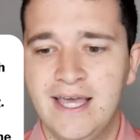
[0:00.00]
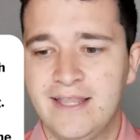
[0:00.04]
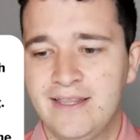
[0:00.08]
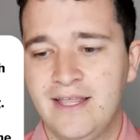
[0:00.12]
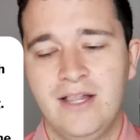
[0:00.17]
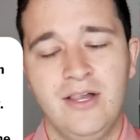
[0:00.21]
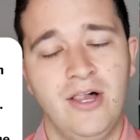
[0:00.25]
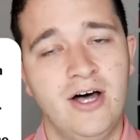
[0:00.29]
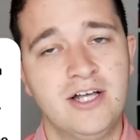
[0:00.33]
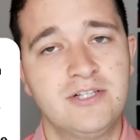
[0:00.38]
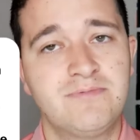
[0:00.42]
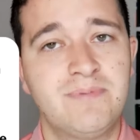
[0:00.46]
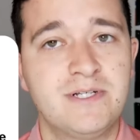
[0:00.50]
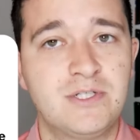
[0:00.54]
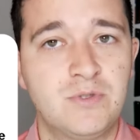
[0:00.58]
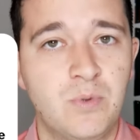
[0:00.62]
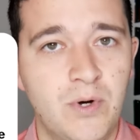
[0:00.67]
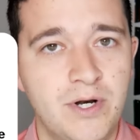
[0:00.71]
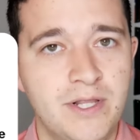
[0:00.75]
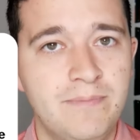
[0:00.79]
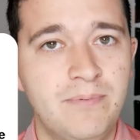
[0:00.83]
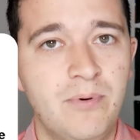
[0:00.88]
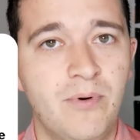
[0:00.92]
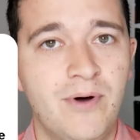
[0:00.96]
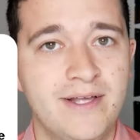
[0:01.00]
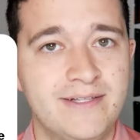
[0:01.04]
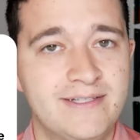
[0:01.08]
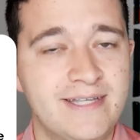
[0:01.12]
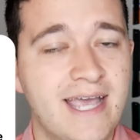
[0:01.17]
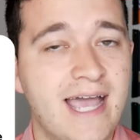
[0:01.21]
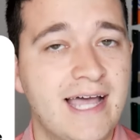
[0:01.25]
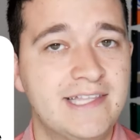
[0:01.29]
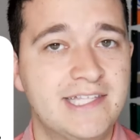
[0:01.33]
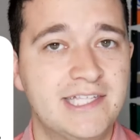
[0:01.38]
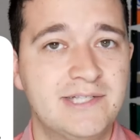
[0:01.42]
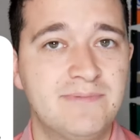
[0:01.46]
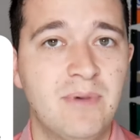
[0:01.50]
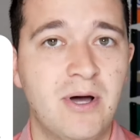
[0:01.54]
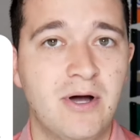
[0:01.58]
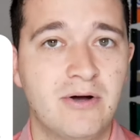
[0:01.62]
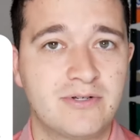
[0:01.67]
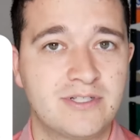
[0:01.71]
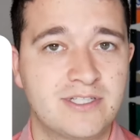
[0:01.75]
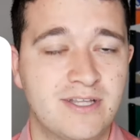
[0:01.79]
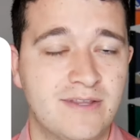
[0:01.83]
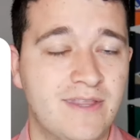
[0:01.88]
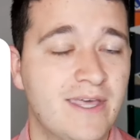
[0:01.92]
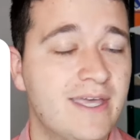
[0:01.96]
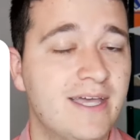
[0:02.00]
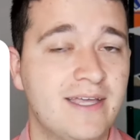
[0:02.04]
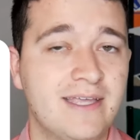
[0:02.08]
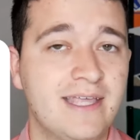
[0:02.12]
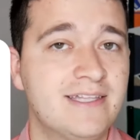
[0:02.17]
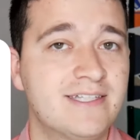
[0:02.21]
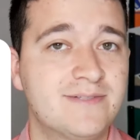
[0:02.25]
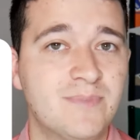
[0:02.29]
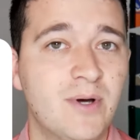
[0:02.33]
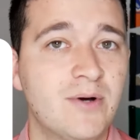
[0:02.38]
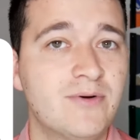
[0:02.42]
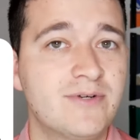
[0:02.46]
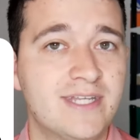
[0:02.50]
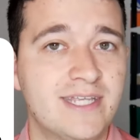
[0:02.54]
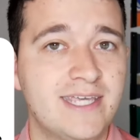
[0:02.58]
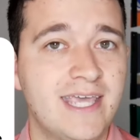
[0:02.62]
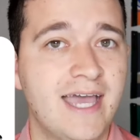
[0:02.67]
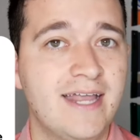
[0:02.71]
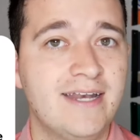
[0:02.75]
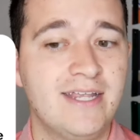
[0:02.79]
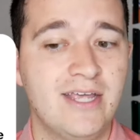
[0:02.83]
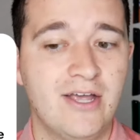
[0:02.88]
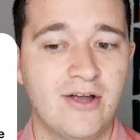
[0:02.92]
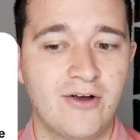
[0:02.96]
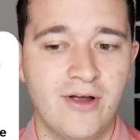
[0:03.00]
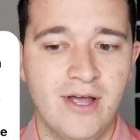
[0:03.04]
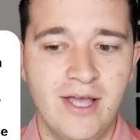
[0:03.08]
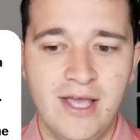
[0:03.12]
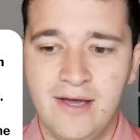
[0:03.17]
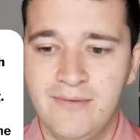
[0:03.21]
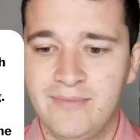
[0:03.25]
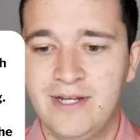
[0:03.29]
They lost by 20 points. They got smoked, so they could get smoked again here.